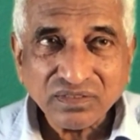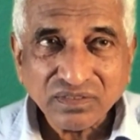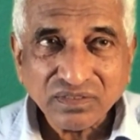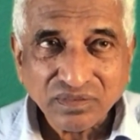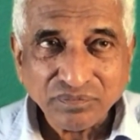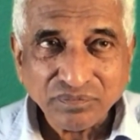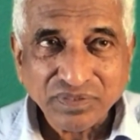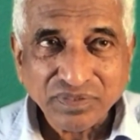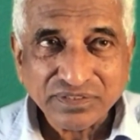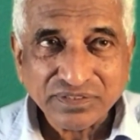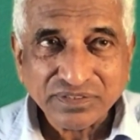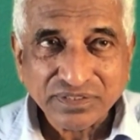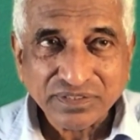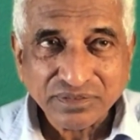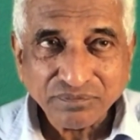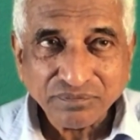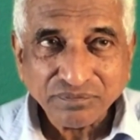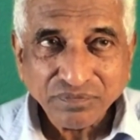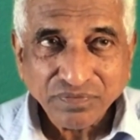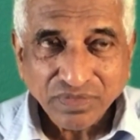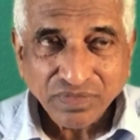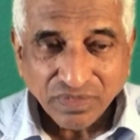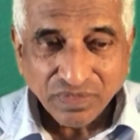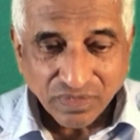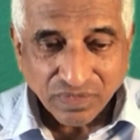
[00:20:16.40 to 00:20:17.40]
Amazing.
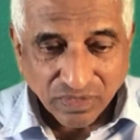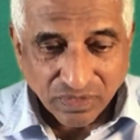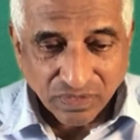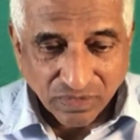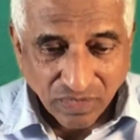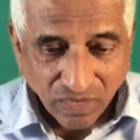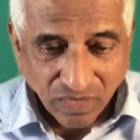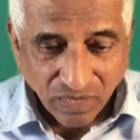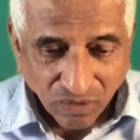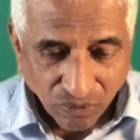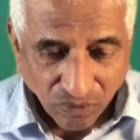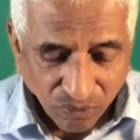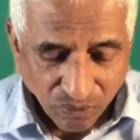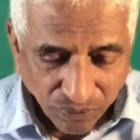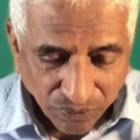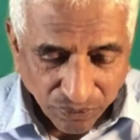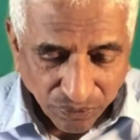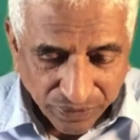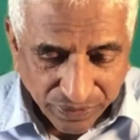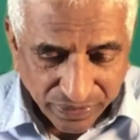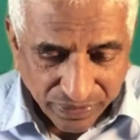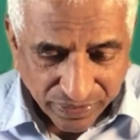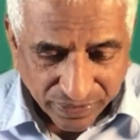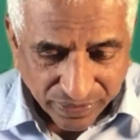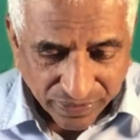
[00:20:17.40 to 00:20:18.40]
Now,
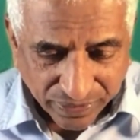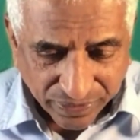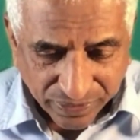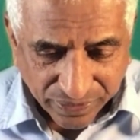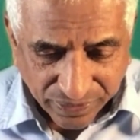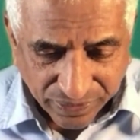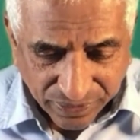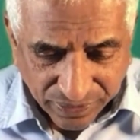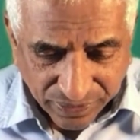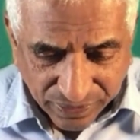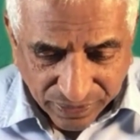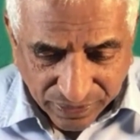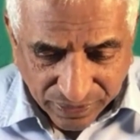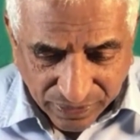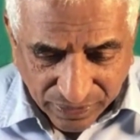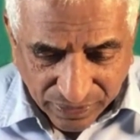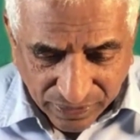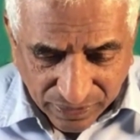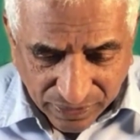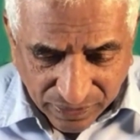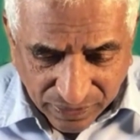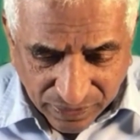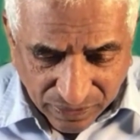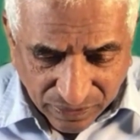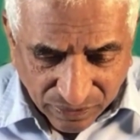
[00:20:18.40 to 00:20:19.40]
here
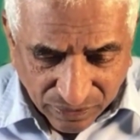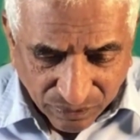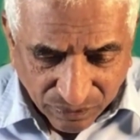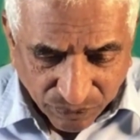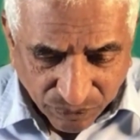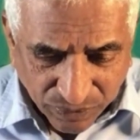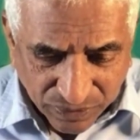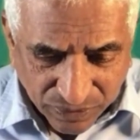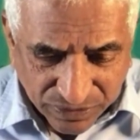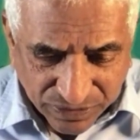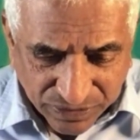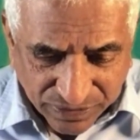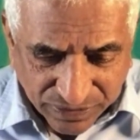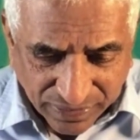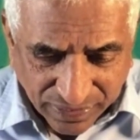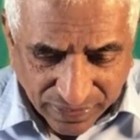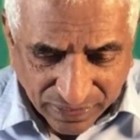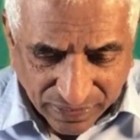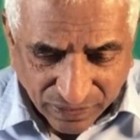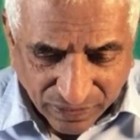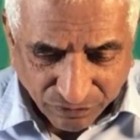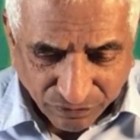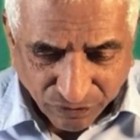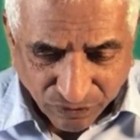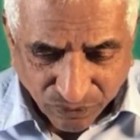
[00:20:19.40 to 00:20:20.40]
in verse
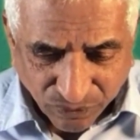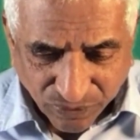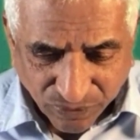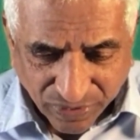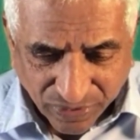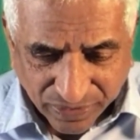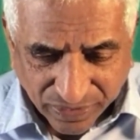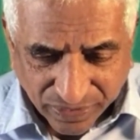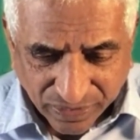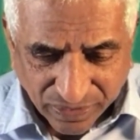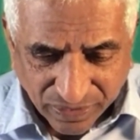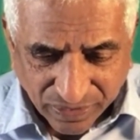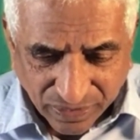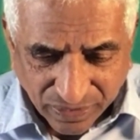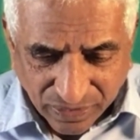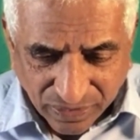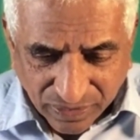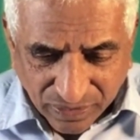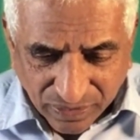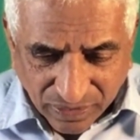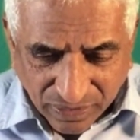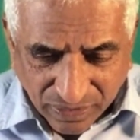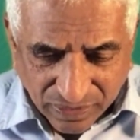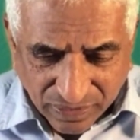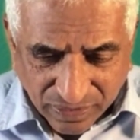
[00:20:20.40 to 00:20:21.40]
10, if you look at it,
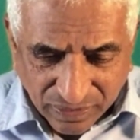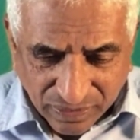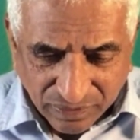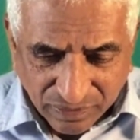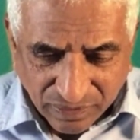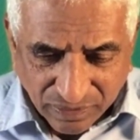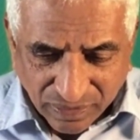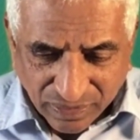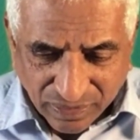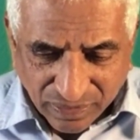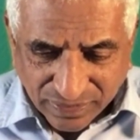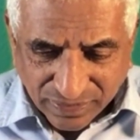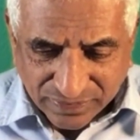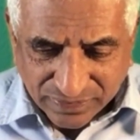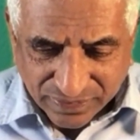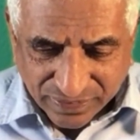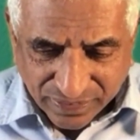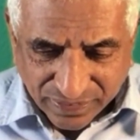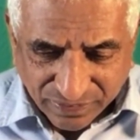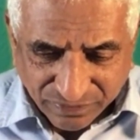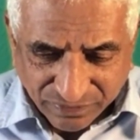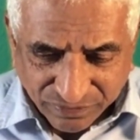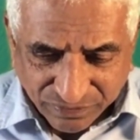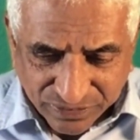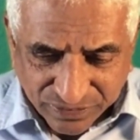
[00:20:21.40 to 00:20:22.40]
let's
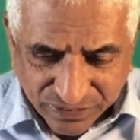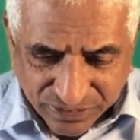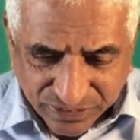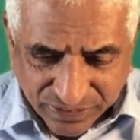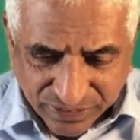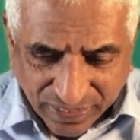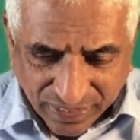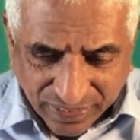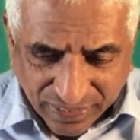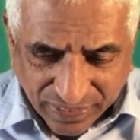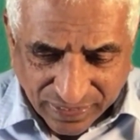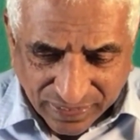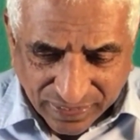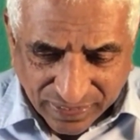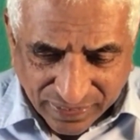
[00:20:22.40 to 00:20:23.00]
read verse 10.